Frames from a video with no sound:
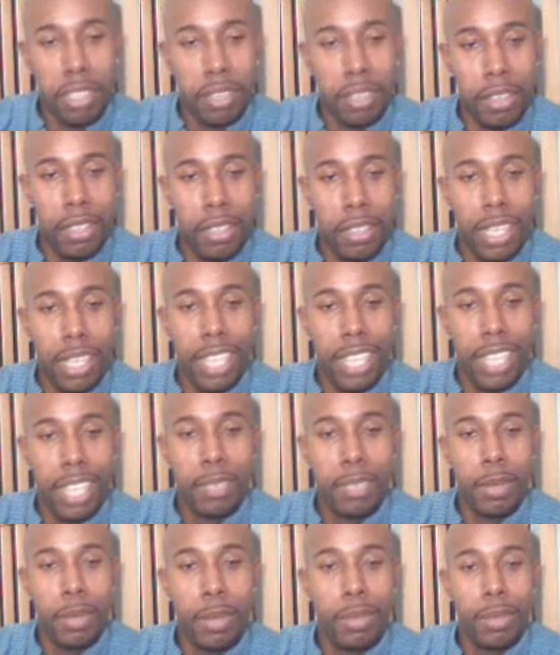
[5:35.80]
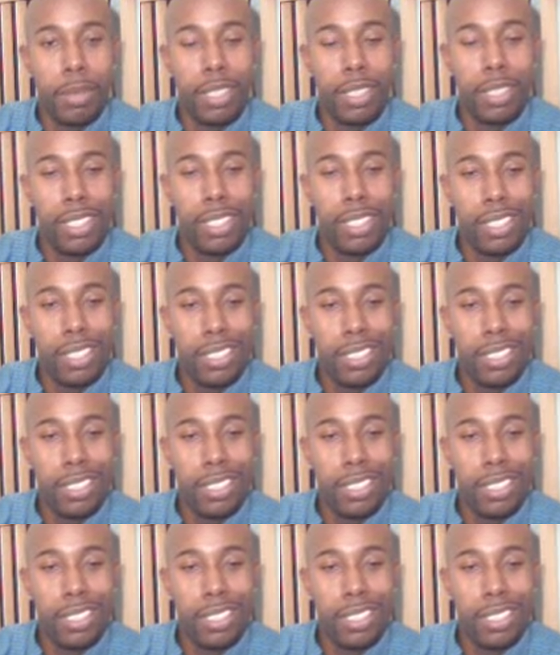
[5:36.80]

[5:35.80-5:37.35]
I spoke to